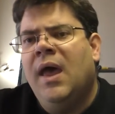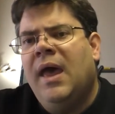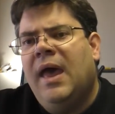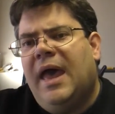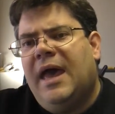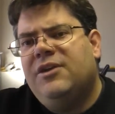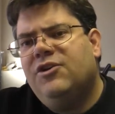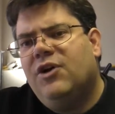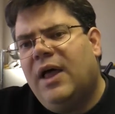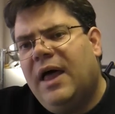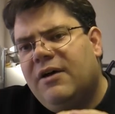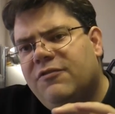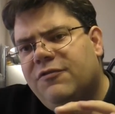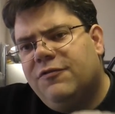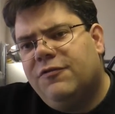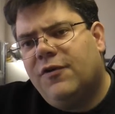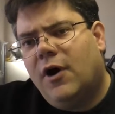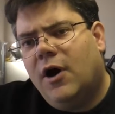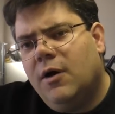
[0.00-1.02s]
And you'll have
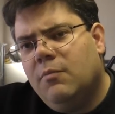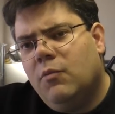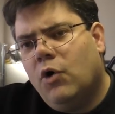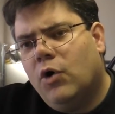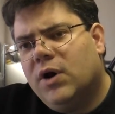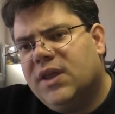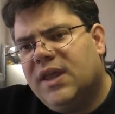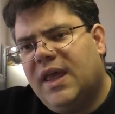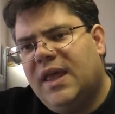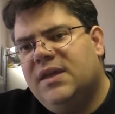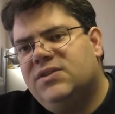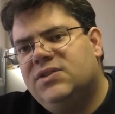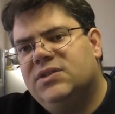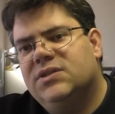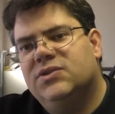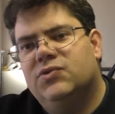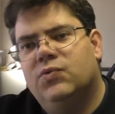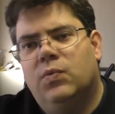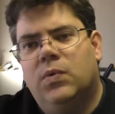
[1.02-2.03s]
far more
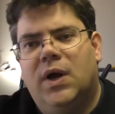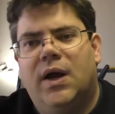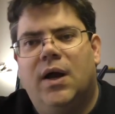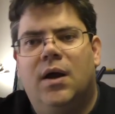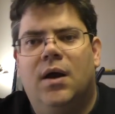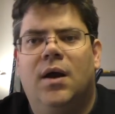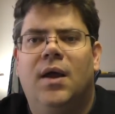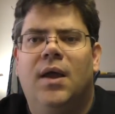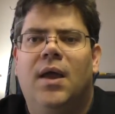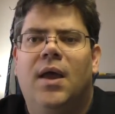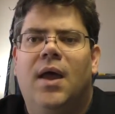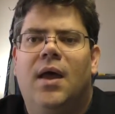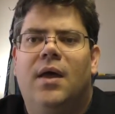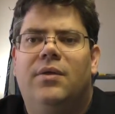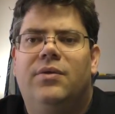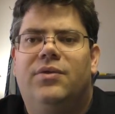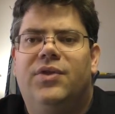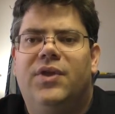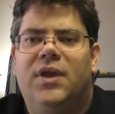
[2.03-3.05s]
cases where
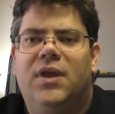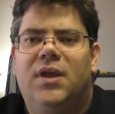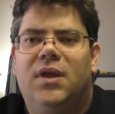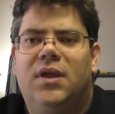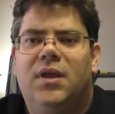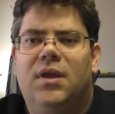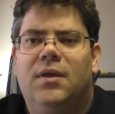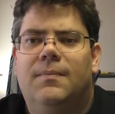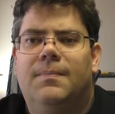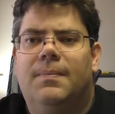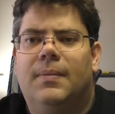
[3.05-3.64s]
the